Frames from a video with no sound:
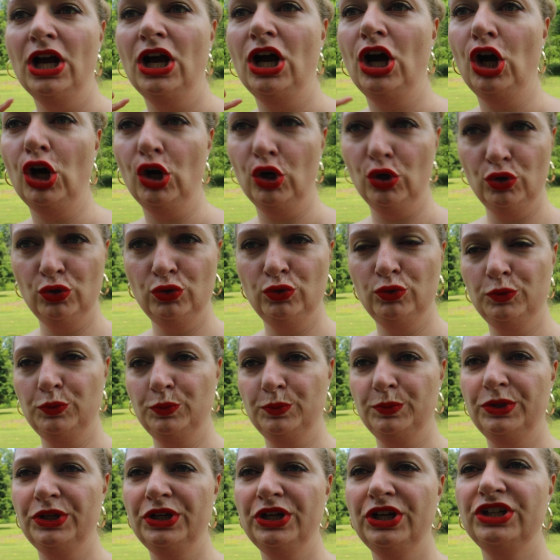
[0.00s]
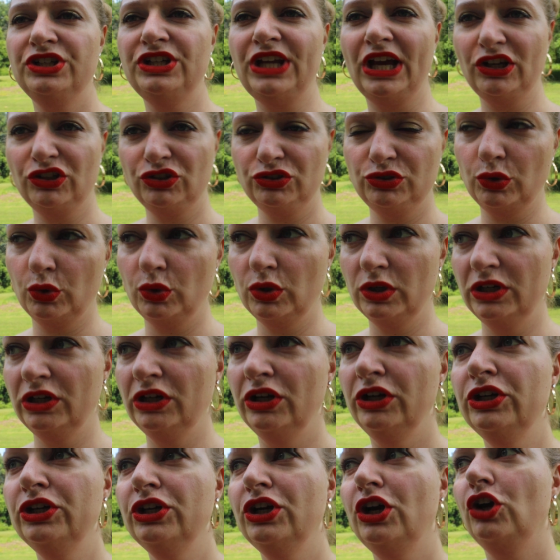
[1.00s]
home next
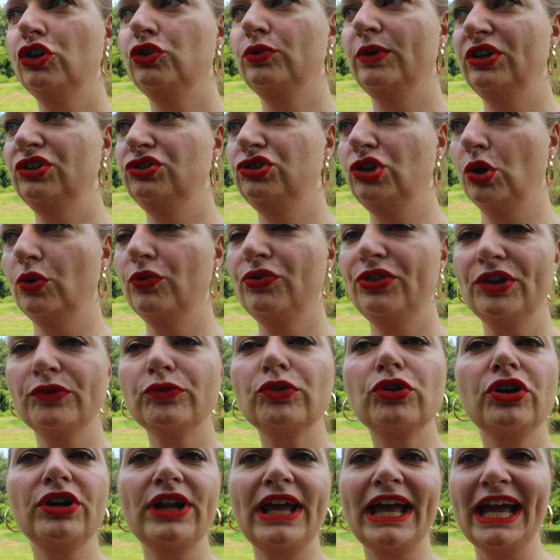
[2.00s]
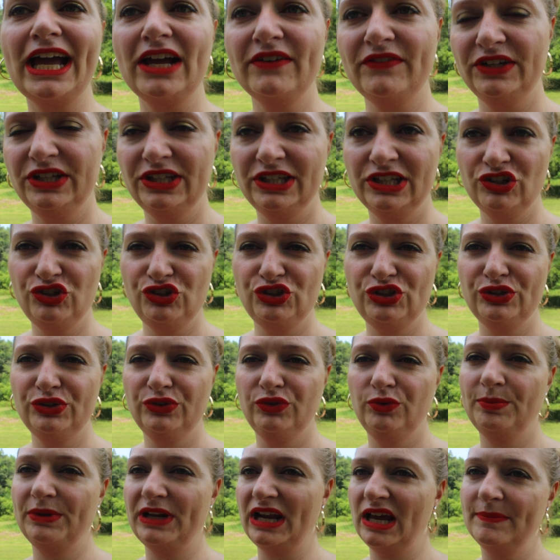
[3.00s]
door, so I don't think we're gonna have any
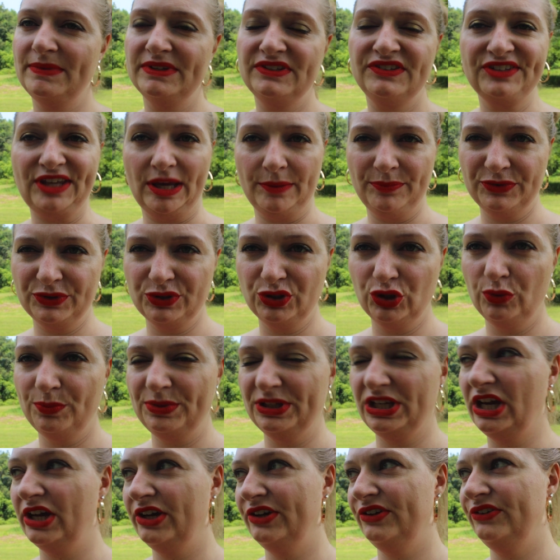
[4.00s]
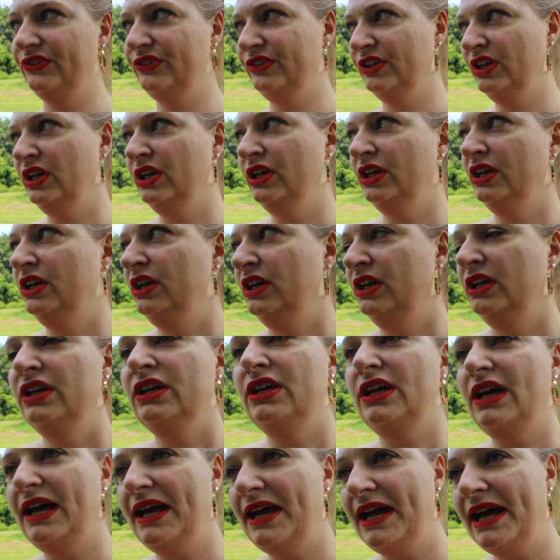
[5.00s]
issues, but I've been skeptical because
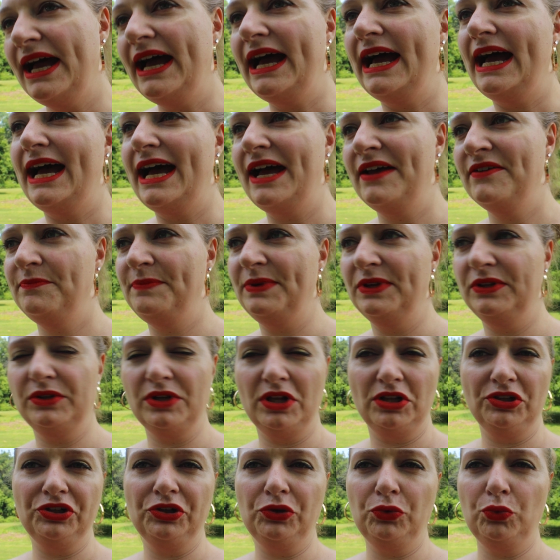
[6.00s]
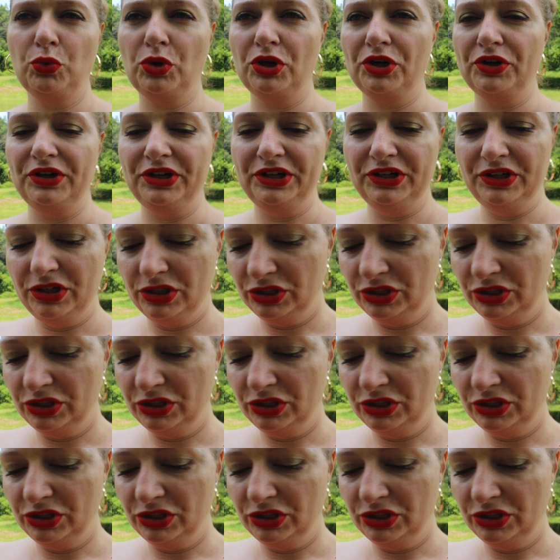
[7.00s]
I've been a little worried.